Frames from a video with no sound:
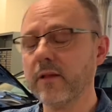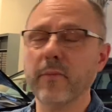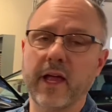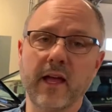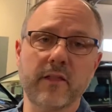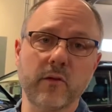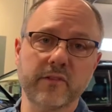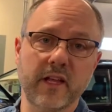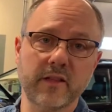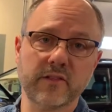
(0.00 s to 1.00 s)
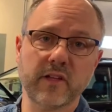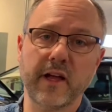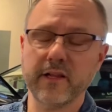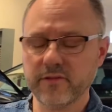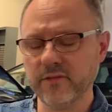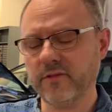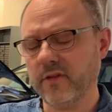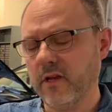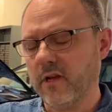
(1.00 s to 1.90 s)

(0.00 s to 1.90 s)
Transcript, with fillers: the math, you'll take the sciences,